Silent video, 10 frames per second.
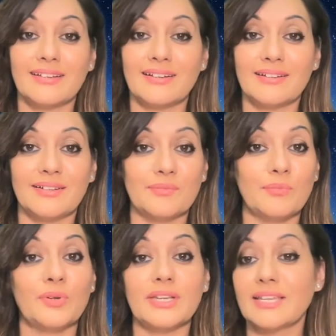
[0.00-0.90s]

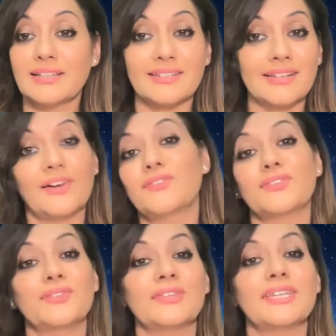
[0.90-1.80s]
morning,
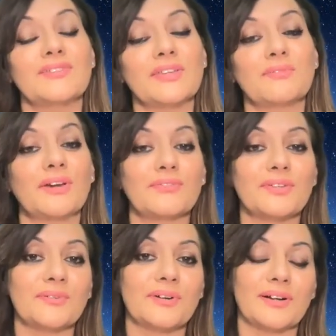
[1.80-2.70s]
afternoon, evening, wherever
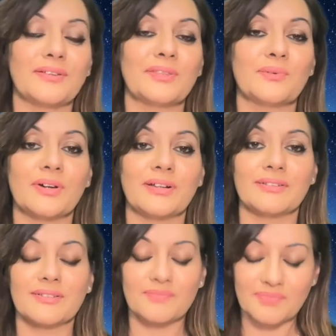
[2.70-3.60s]
you are in the world.